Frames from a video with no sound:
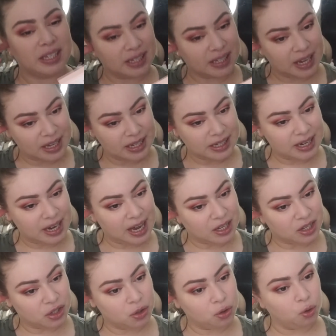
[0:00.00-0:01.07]
says it
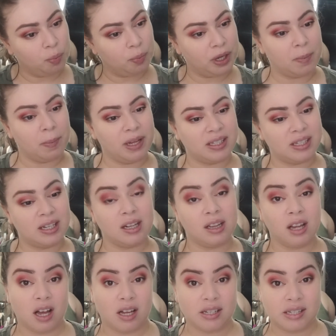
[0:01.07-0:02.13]
has 2 pigmented
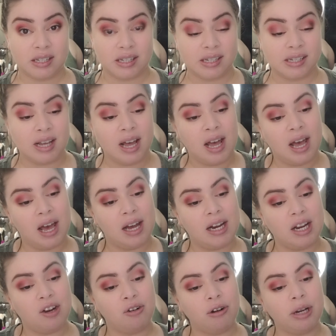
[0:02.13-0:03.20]
glosses and
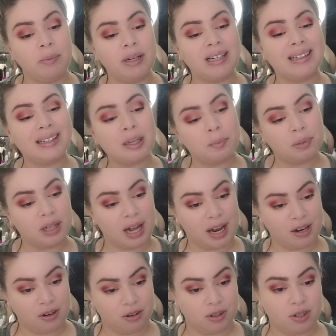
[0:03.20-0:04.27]
a creamy lip
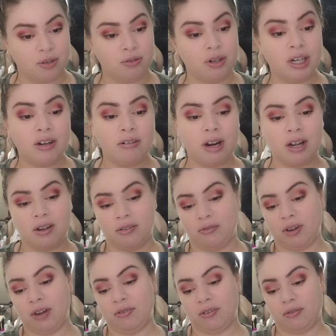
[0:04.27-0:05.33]
liner to recreate your
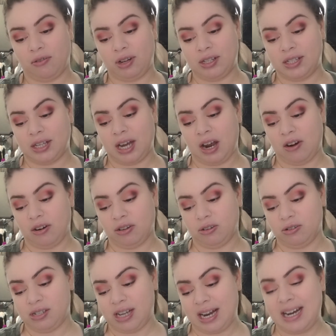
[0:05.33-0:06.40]
favorite friend's
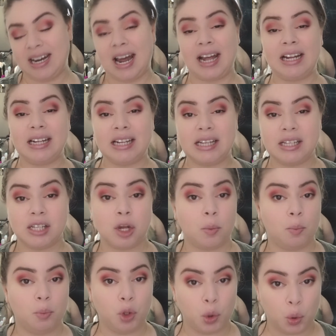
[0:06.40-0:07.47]
character's 90s
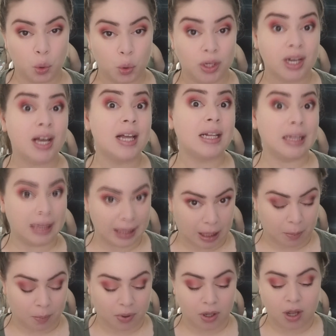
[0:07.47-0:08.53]
nude
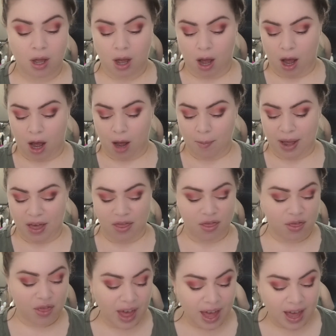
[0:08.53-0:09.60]
lip. And
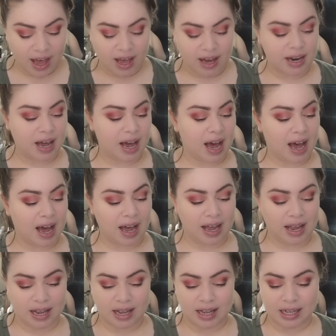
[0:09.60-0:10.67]
then
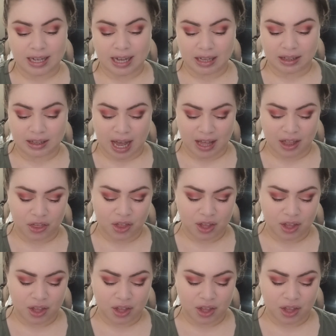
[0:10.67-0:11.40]
I got, I